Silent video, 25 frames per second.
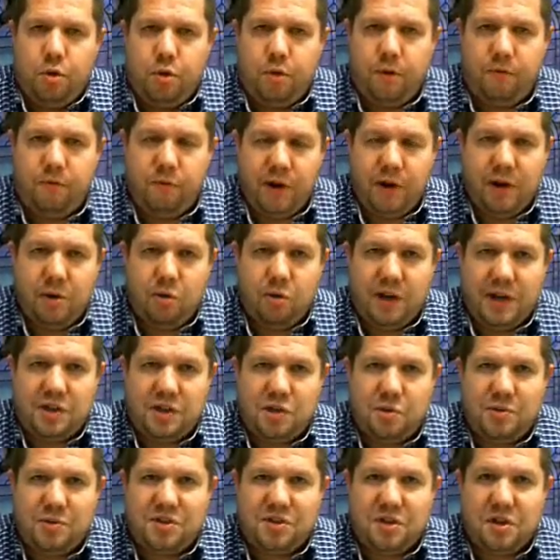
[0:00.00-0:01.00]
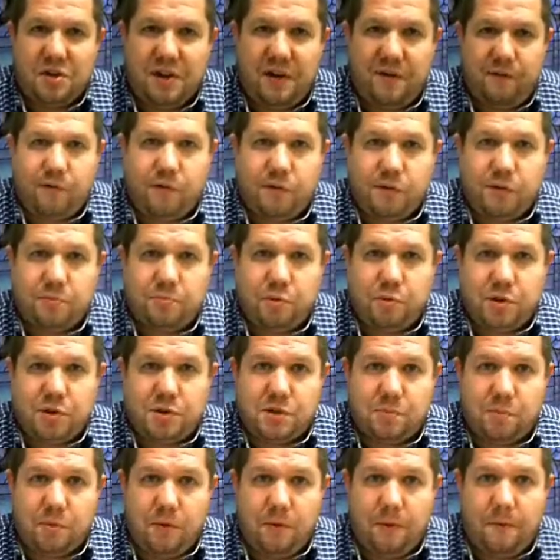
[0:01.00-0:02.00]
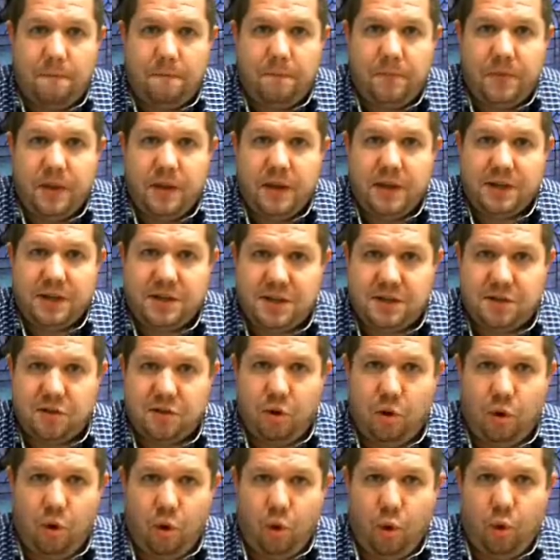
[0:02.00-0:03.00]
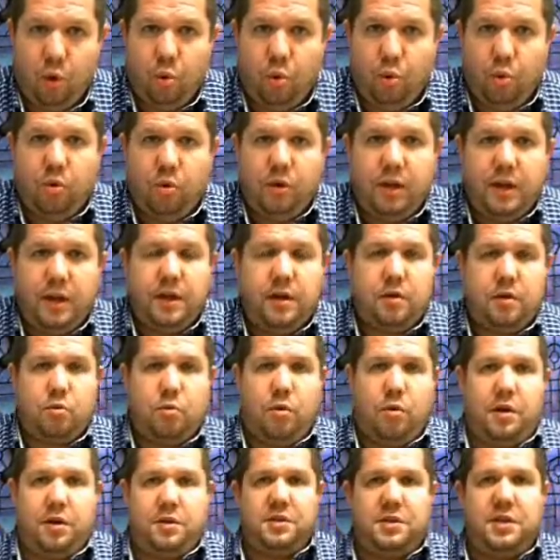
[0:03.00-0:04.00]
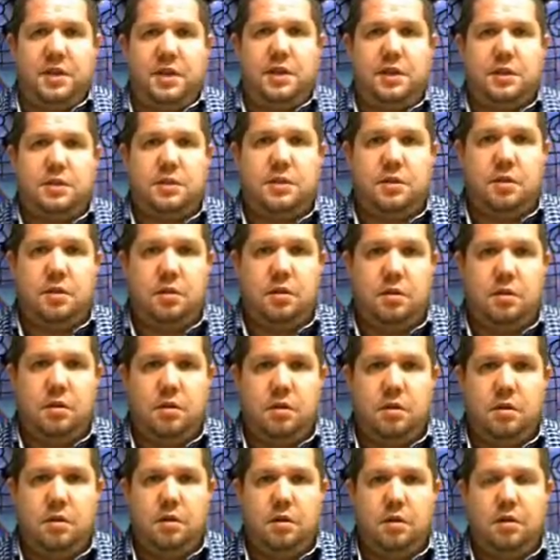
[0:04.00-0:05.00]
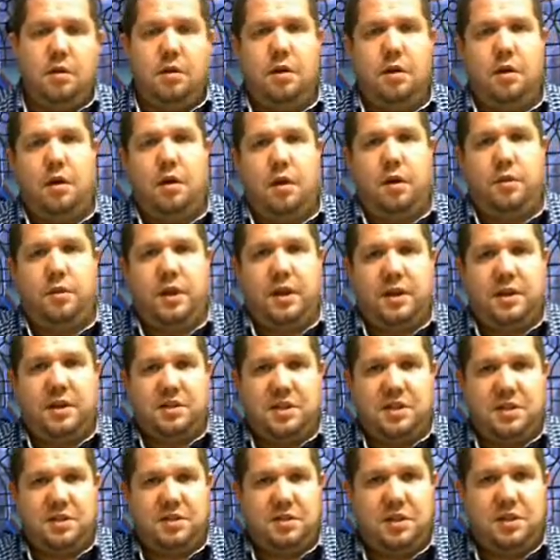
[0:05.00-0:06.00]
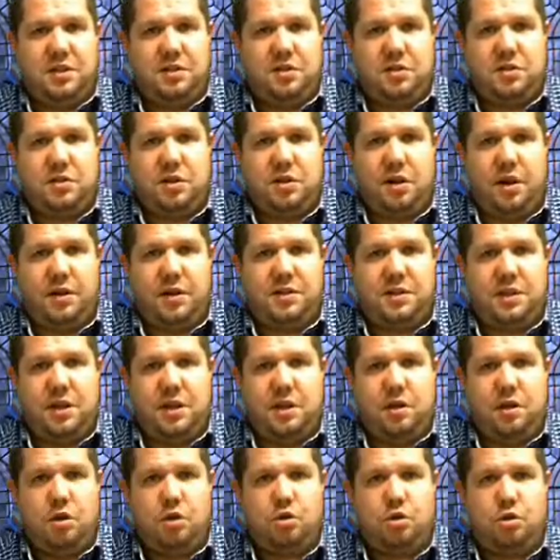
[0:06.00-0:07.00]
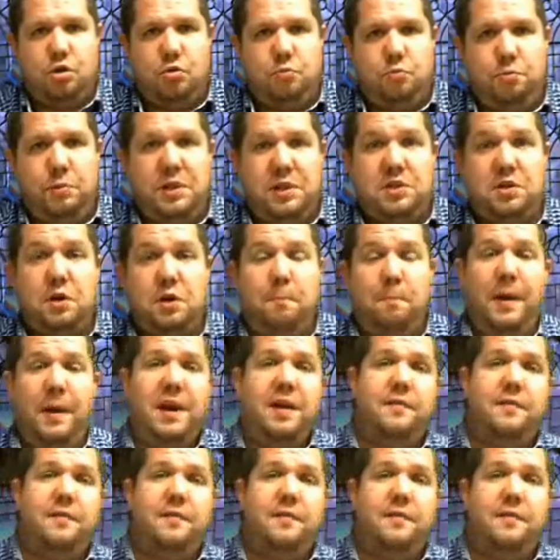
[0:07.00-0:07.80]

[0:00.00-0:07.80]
The real issue is the difference principle. He says that all inequalities that exist in society should be to the